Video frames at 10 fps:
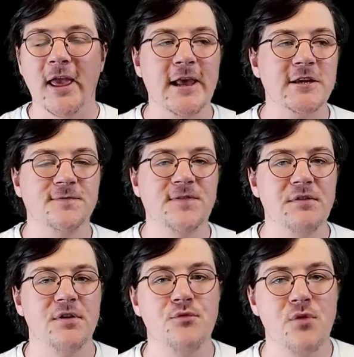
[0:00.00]
It's
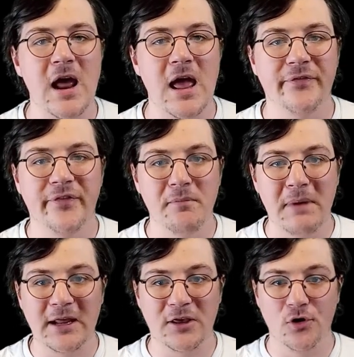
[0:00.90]
very rare for the
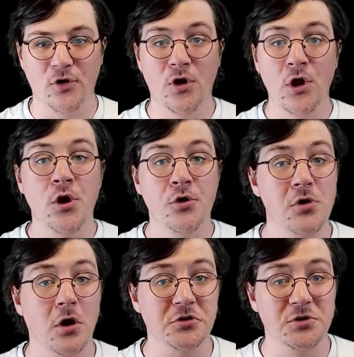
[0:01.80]
manicure
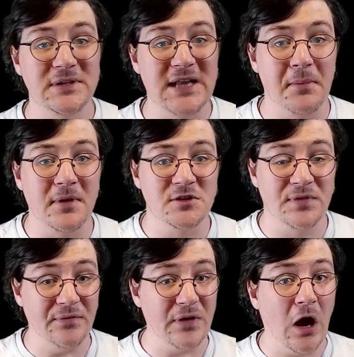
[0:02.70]
not to be damaged.
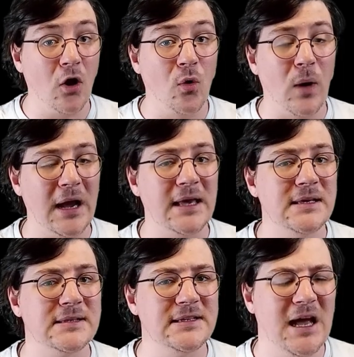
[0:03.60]
They are quite
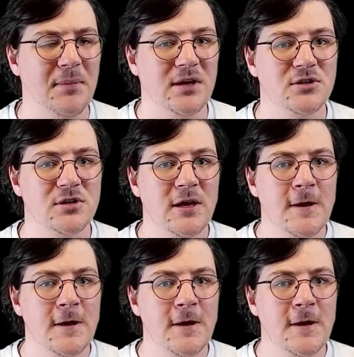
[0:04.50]
easily damaged.